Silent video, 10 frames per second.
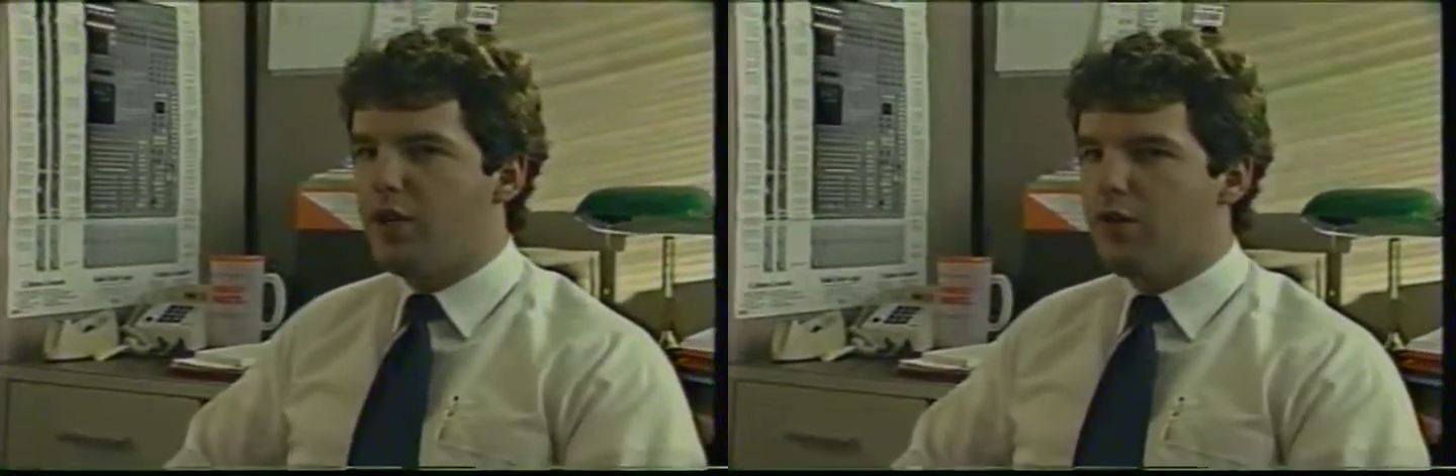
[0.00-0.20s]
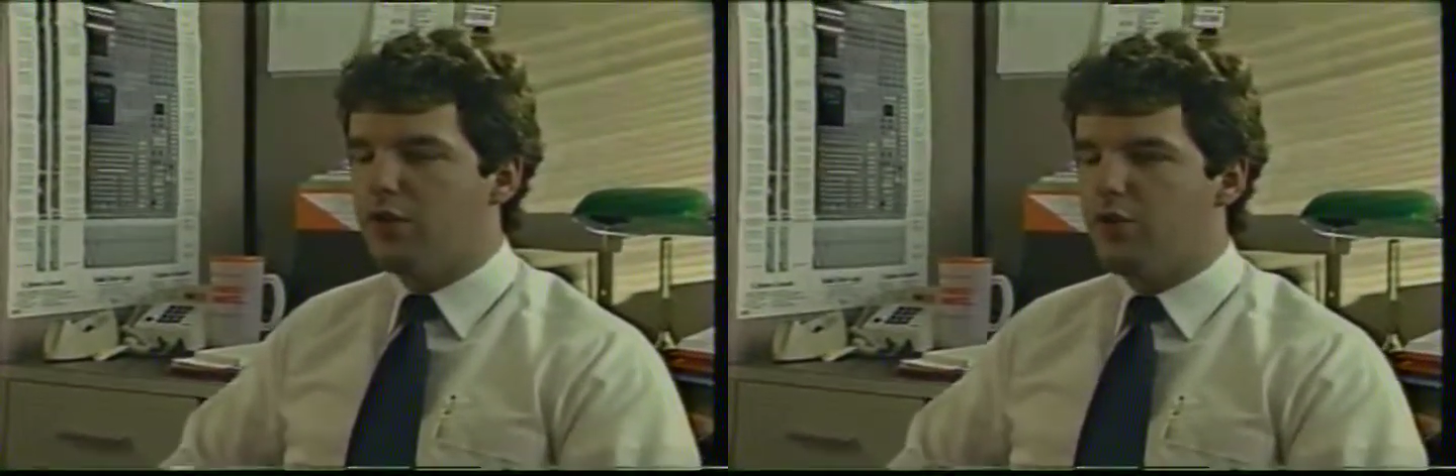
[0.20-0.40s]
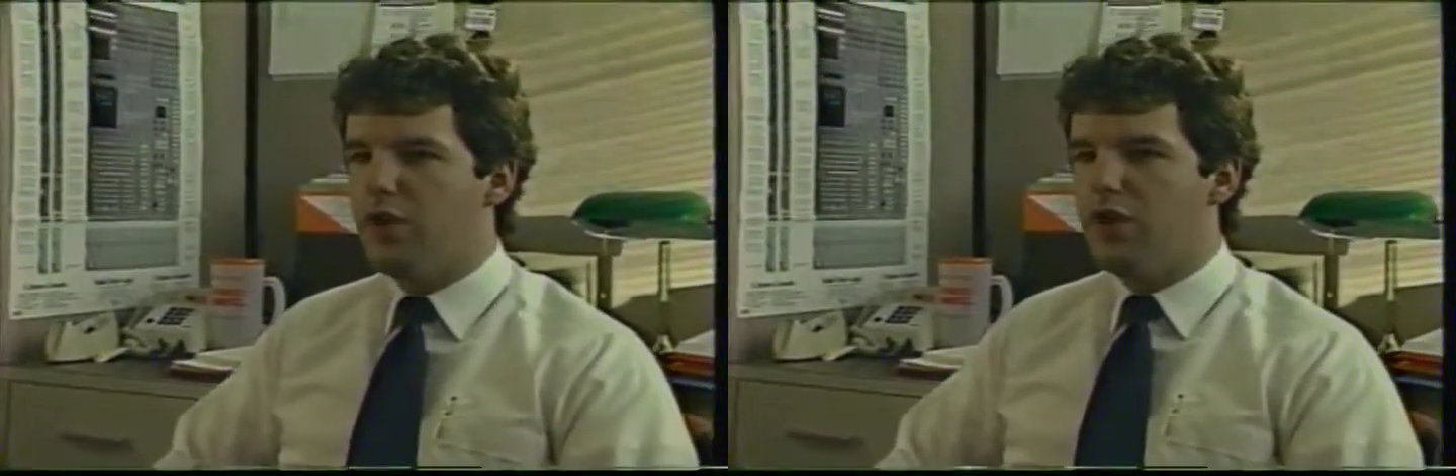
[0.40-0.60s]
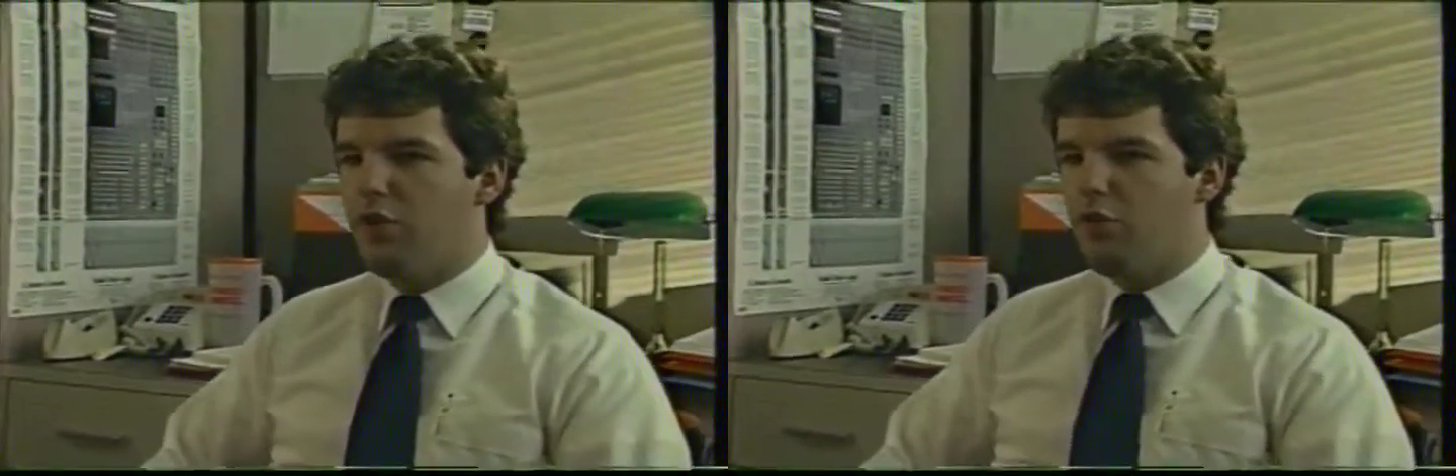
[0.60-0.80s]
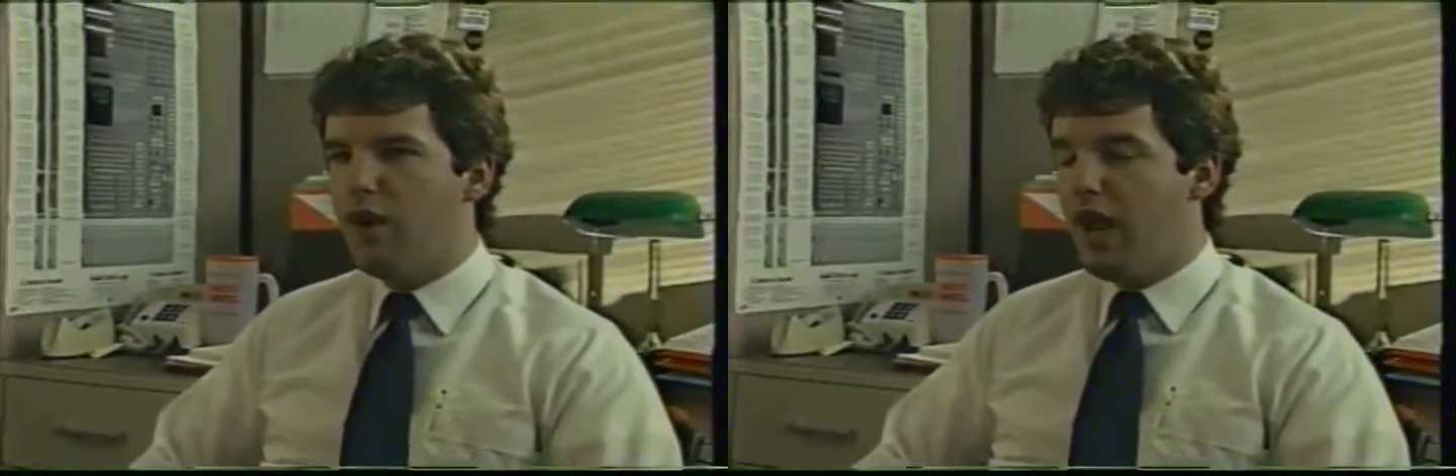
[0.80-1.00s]
is really a
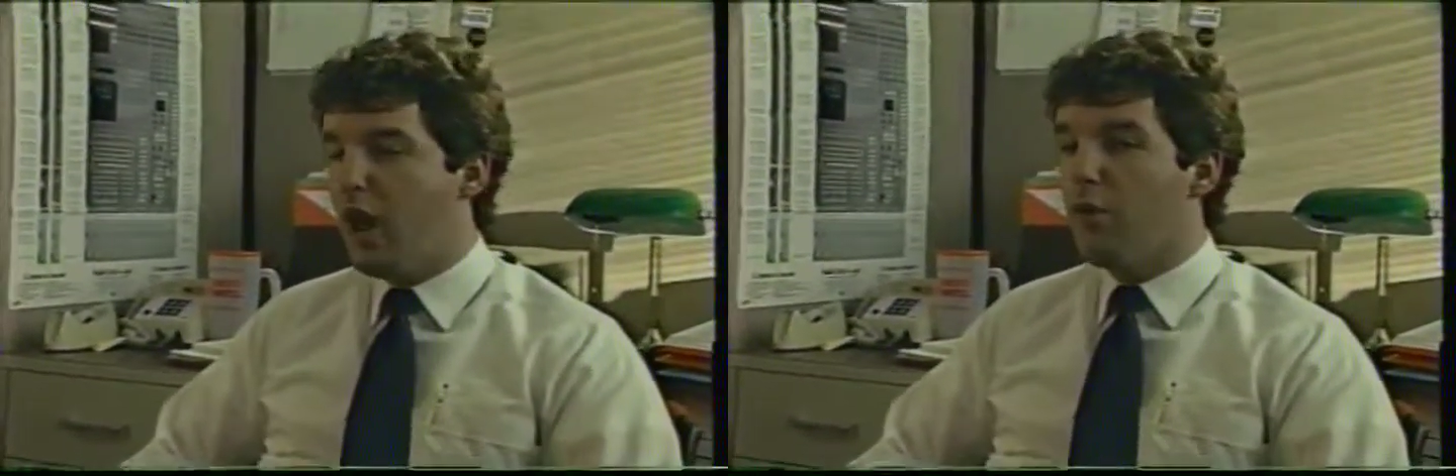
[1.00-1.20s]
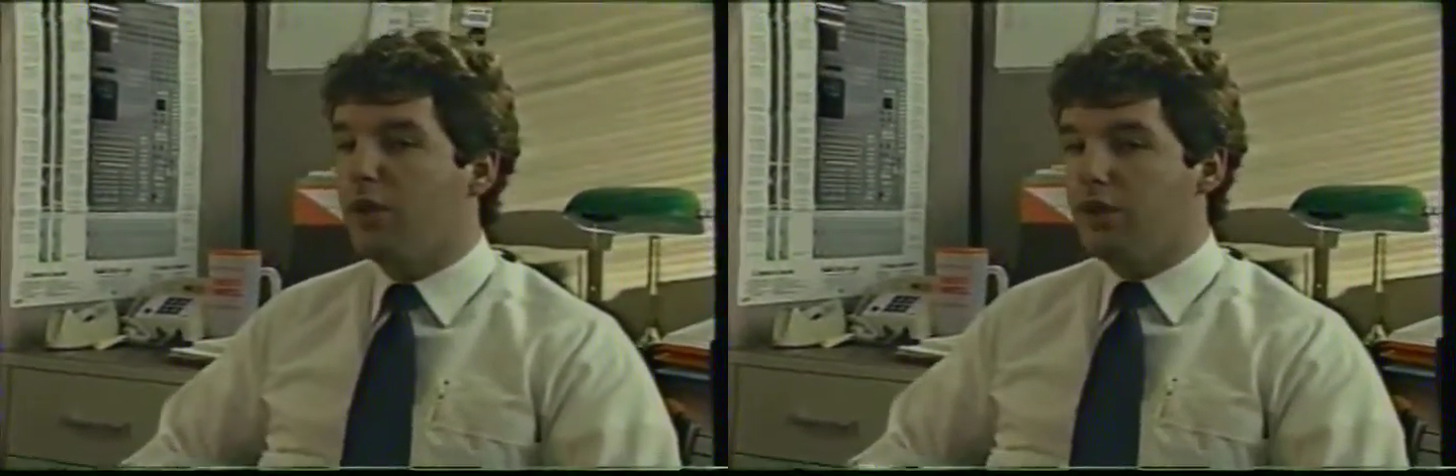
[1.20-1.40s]
red herring that